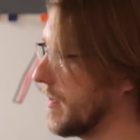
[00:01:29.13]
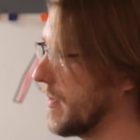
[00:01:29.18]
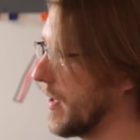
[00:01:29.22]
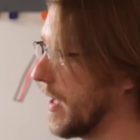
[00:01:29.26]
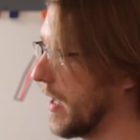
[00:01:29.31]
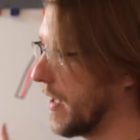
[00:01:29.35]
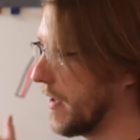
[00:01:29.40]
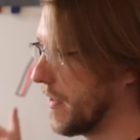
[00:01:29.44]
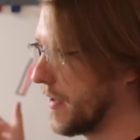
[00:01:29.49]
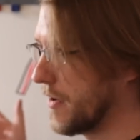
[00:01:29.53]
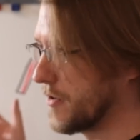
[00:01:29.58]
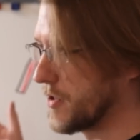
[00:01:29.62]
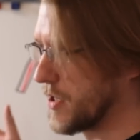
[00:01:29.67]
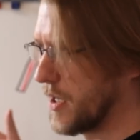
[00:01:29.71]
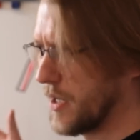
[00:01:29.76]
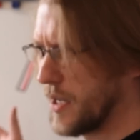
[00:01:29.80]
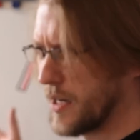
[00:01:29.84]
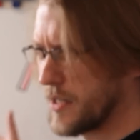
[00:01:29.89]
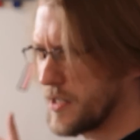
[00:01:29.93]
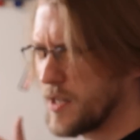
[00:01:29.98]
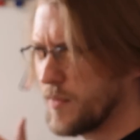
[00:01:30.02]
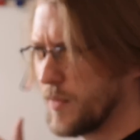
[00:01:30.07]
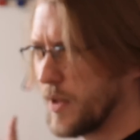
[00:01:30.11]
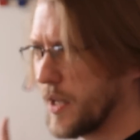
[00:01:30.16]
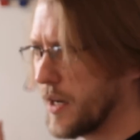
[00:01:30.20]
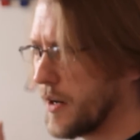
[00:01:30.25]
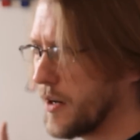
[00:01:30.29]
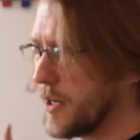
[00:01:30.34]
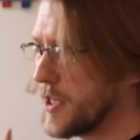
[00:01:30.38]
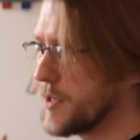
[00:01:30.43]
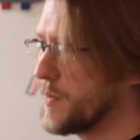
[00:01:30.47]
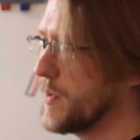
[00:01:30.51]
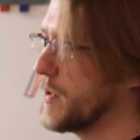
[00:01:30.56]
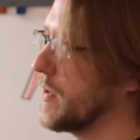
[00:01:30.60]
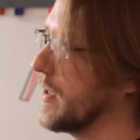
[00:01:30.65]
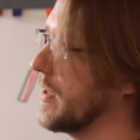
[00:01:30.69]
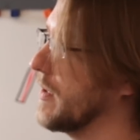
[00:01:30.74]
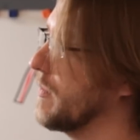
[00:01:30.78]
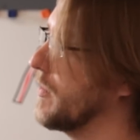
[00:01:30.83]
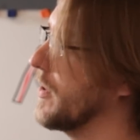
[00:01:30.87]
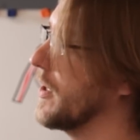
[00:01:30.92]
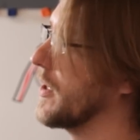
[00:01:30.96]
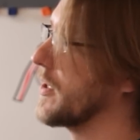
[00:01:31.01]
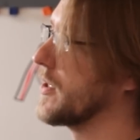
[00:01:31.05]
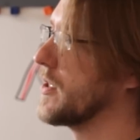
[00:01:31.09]
And there's a lot of similarities between
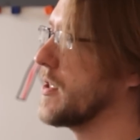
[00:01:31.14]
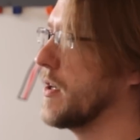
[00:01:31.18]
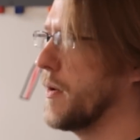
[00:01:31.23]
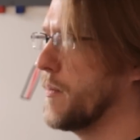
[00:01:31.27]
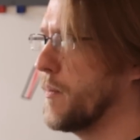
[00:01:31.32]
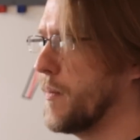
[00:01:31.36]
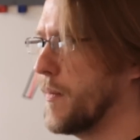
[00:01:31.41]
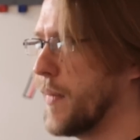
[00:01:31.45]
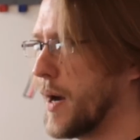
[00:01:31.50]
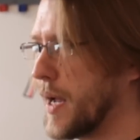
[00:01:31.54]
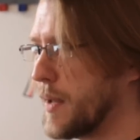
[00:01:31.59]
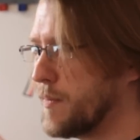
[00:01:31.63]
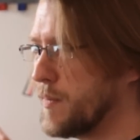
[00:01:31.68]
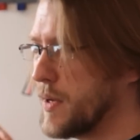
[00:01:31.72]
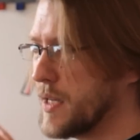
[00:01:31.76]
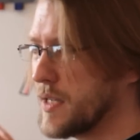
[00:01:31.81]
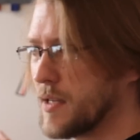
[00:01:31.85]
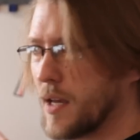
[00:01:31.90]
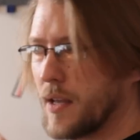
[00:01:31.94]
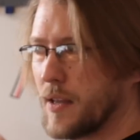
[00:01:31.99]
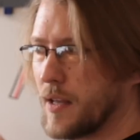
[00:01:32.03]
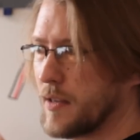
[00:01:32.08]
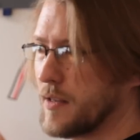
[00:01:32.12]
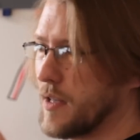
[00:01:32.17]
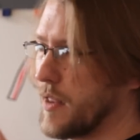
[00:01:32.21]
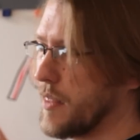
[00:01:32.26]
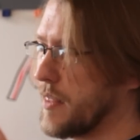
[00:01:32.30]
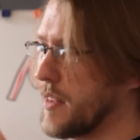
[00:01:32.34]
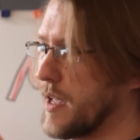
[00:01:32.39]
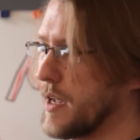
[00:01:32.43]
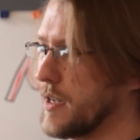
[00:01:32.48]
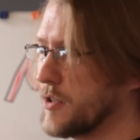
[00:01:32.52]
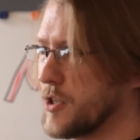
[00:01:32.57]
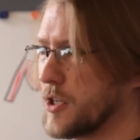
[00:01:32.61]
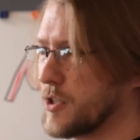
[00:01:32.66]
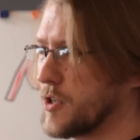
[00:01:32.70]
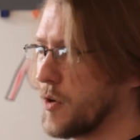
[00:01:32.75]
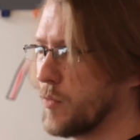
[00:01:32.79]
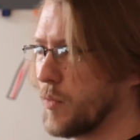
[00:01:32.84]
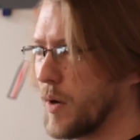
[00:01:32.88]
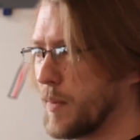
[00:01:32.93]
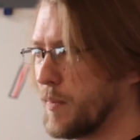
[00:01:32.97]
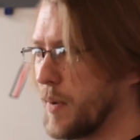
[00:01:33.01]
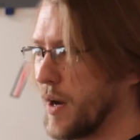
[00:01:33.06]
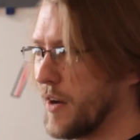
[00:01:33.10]
the books, so it might be said that The Thing is just a
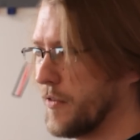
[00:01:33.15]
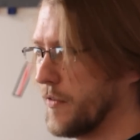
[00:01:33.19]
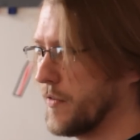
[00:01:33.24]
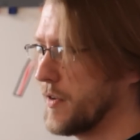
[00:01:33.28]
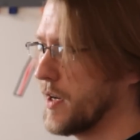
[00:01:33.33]
ripoff of